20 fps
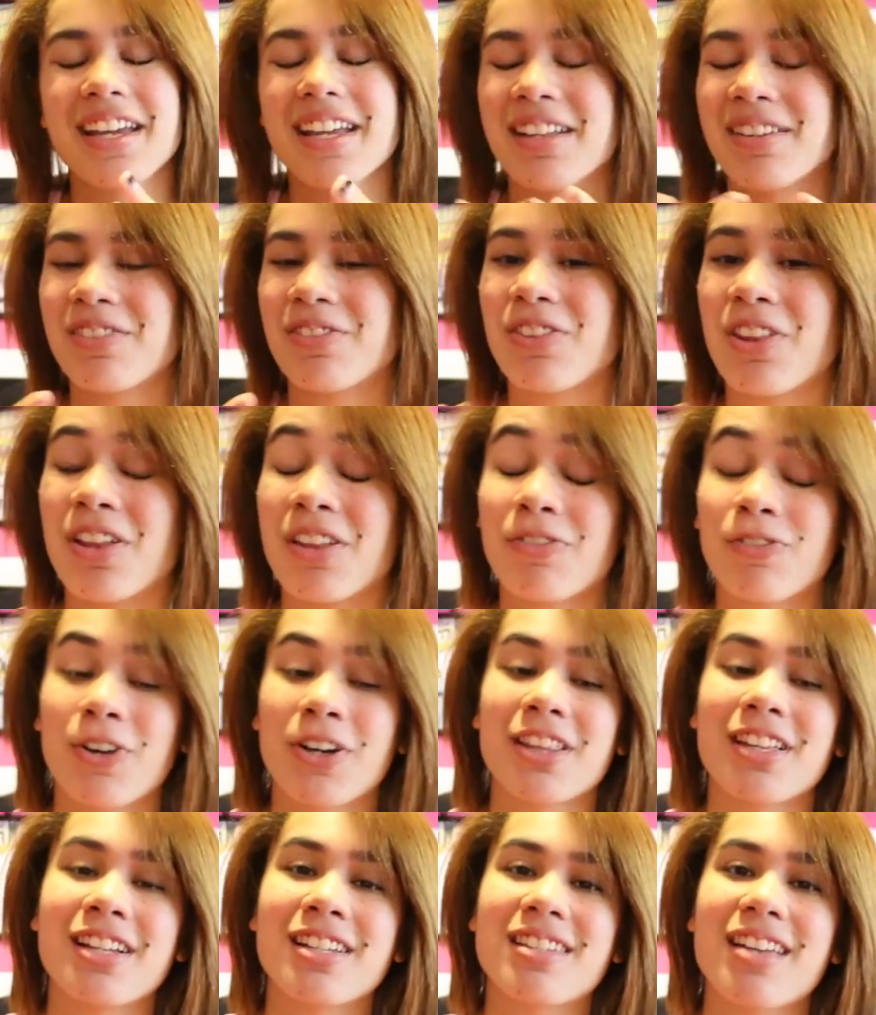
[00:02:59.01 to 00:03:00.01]
in front
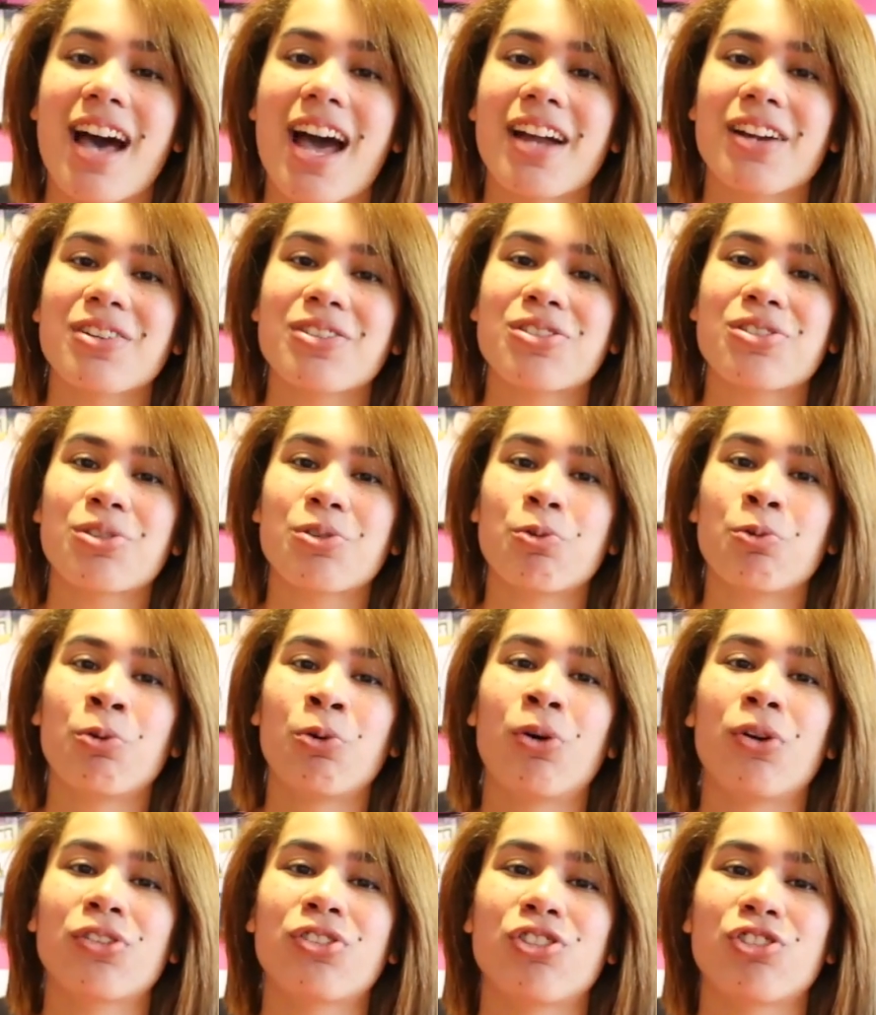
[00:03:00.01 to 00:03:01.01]
of the entire
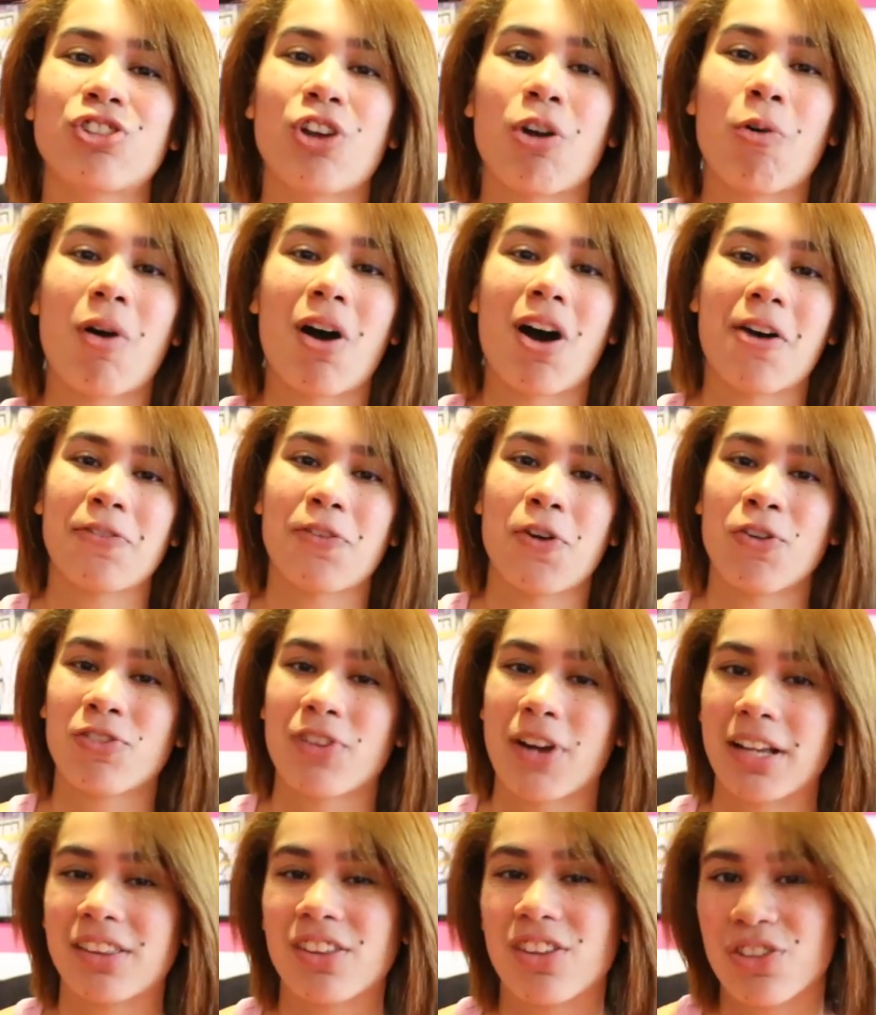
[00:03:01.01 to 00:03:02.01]
school to show off over
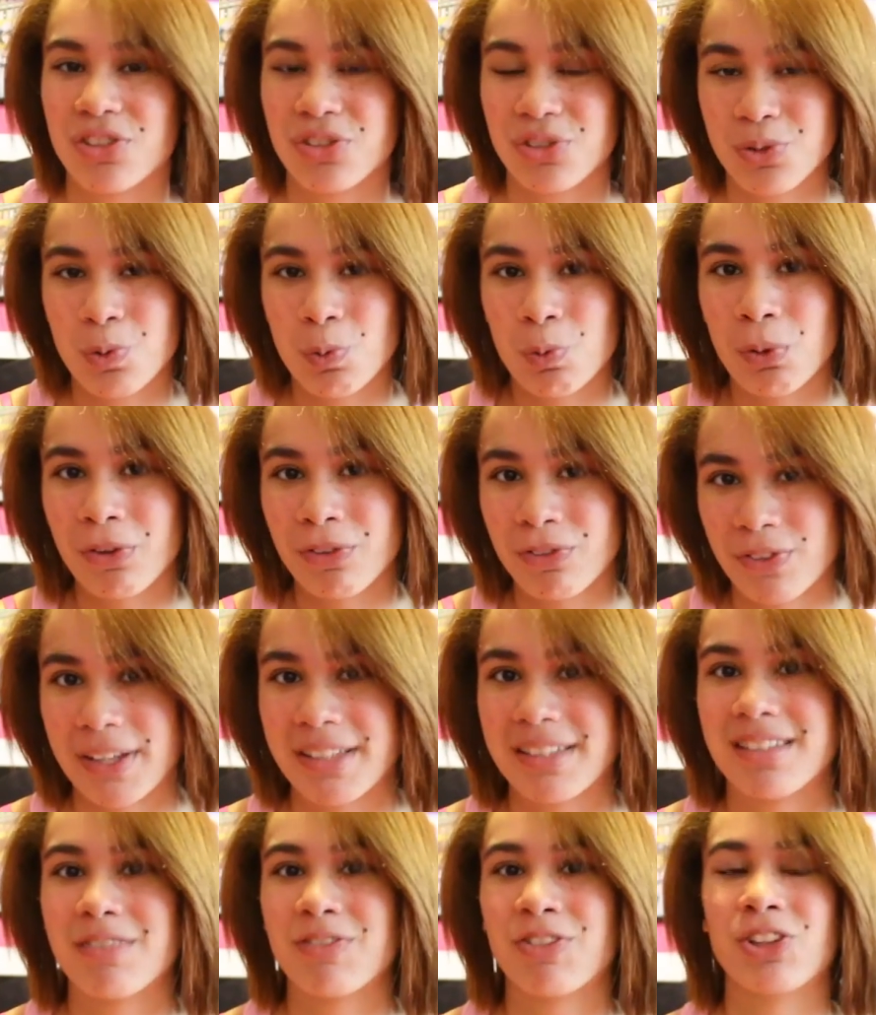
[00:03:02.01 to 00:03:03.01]
at the school
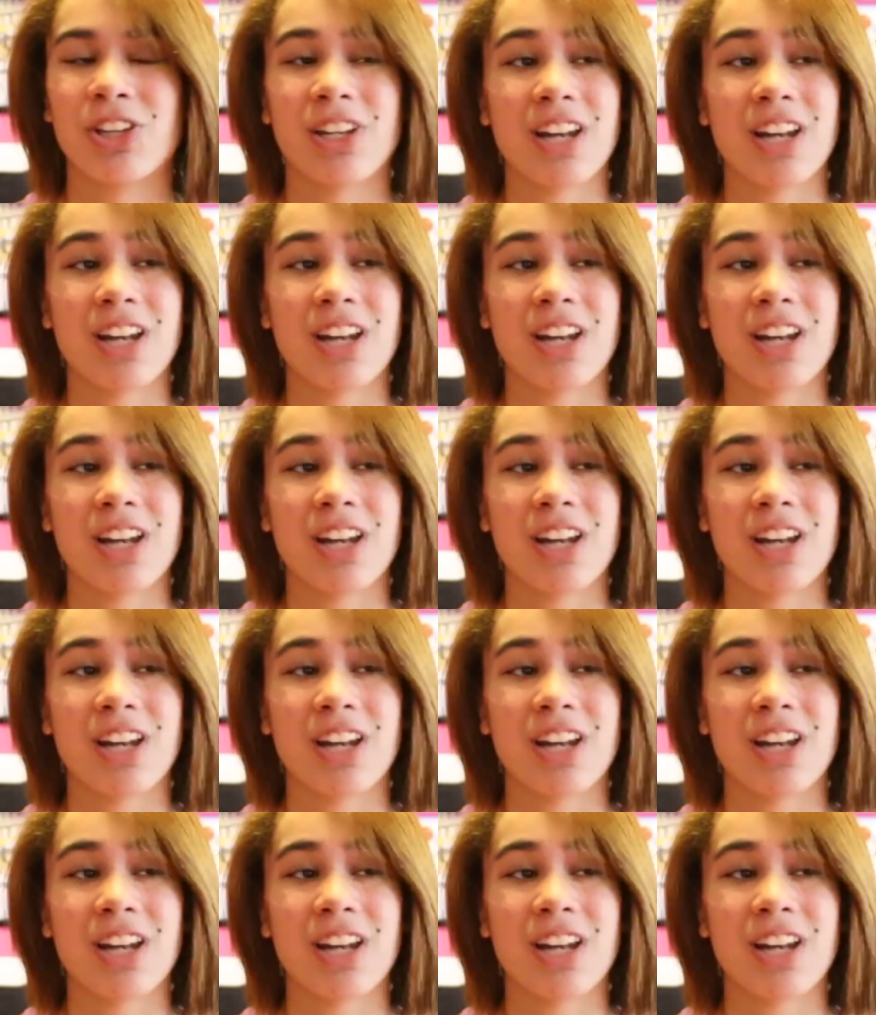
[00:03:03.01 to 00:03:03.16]
festival.